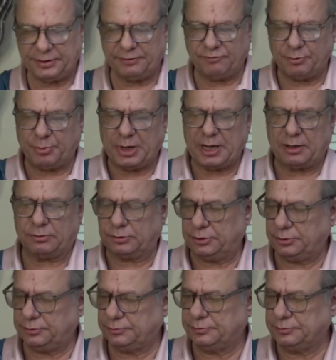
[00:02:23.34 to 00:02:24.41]
of a pound.
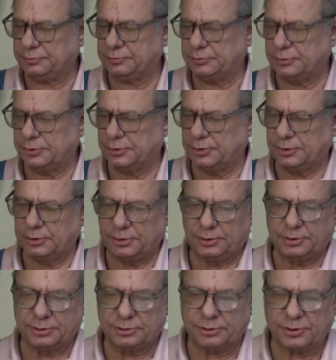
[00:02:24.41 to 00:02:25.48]

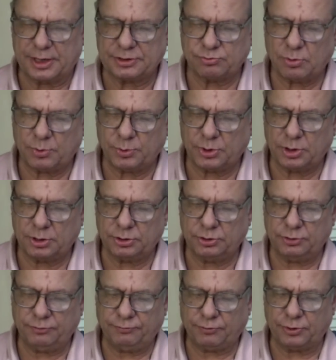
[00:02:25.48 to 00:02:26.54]
So that's what we're going to
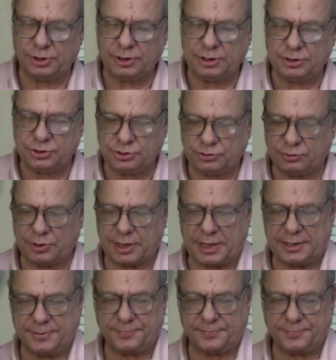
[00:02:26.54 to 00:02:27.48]
do for each tray.